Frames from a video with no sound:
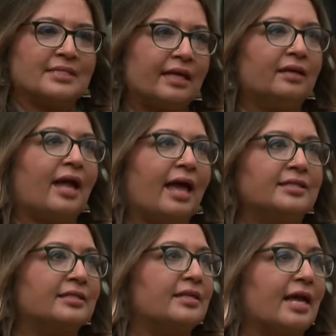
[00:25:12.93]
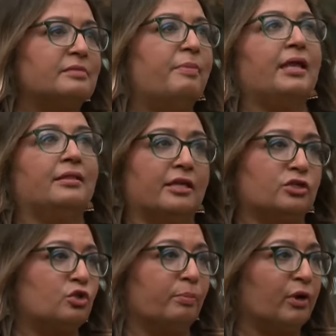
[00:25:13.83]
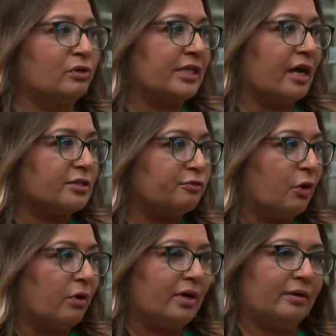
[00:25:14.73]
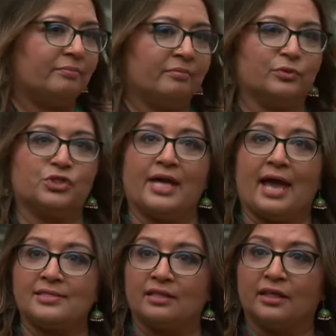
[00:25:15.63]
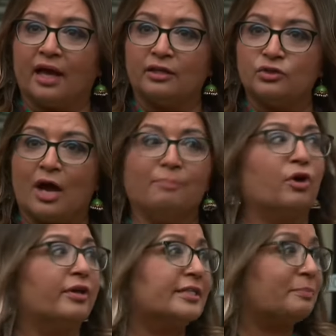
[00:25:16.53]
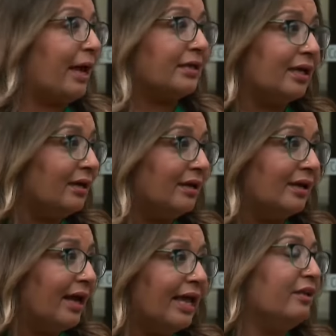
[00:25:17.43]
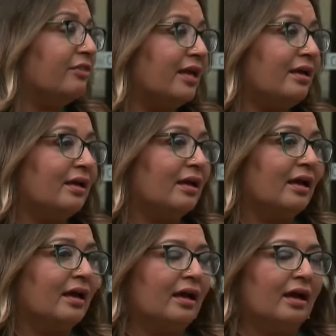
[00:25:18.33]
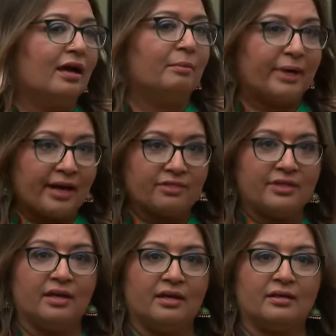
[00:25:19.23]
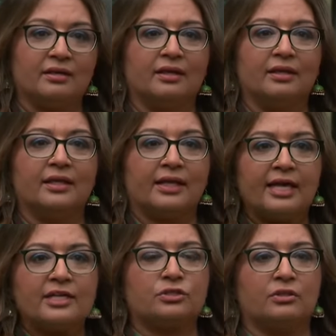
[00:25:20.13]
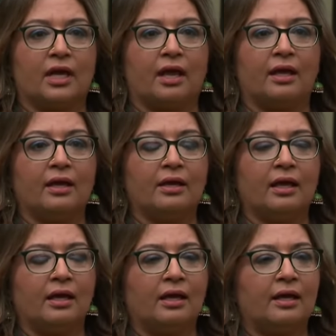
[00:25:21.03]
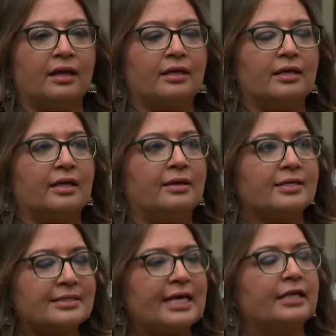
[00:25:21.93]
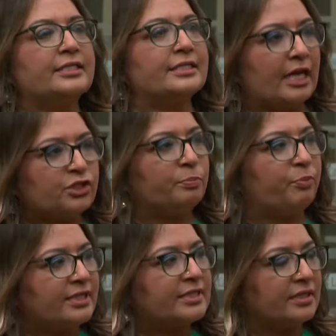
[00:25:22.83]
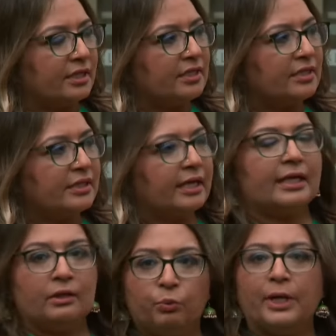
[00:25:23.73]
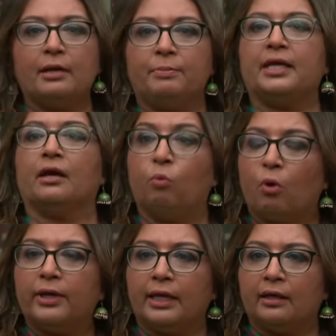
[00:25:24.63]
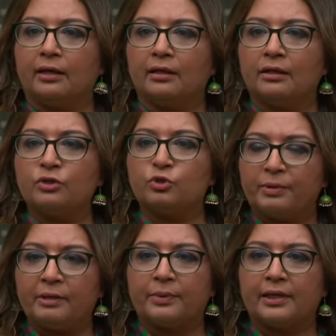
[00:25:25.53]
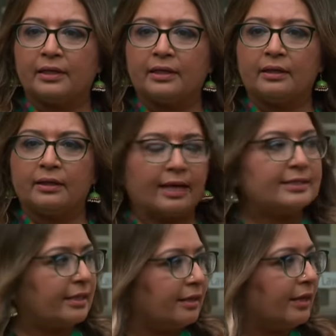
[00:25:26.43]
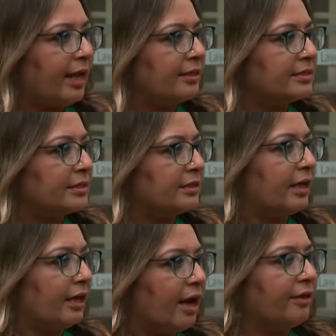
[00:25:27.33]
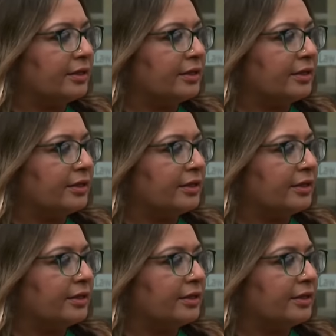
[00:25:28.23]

Senator Hanson has many things to apologize for, which she hasn't done, so I'm not expecting anything. But I think the case today has set such a precedent that it will be a warning to people like Senator Hanson and